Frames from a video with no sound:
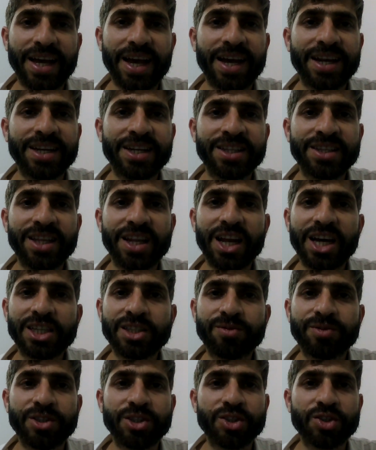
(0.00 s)
and in the
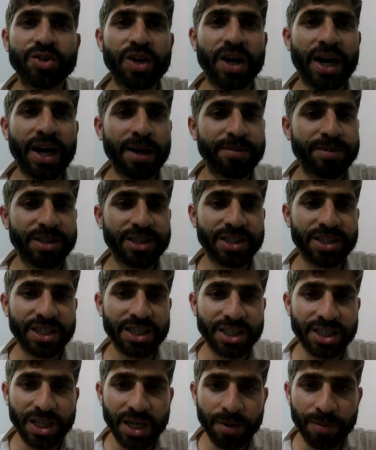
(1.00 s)
last video I have
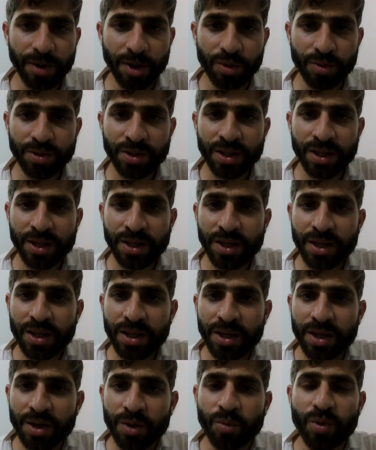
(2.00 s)
discussed about
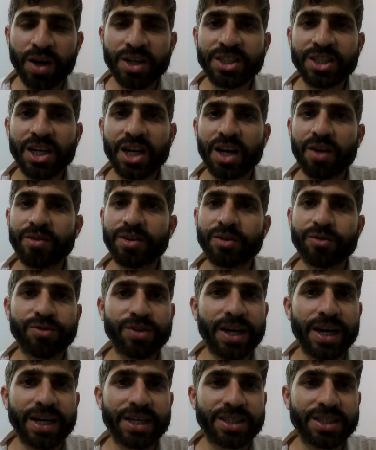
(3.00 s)
what is a relevant
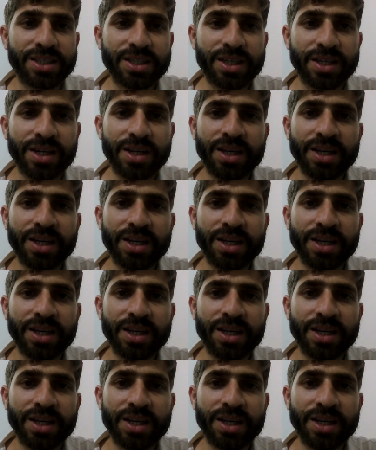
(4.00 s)
fact.